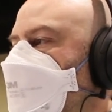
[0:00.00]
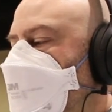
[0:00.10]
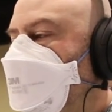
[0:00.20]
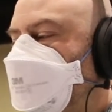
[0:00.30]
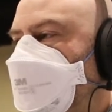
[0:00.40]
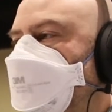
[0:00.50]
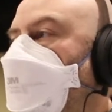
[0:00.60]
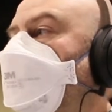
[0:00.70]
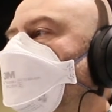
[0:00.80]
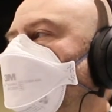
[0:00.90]
basically at
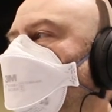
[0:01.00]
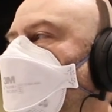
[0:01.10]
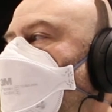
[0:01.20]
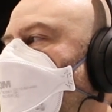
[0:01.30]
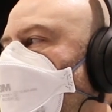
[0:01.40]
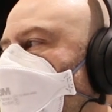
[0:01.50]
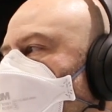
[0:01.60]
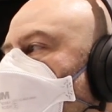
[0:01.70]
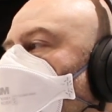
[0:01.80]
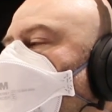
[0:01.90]
Brock University, so that's where I
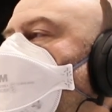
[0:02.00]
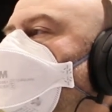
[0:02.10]
spent most of my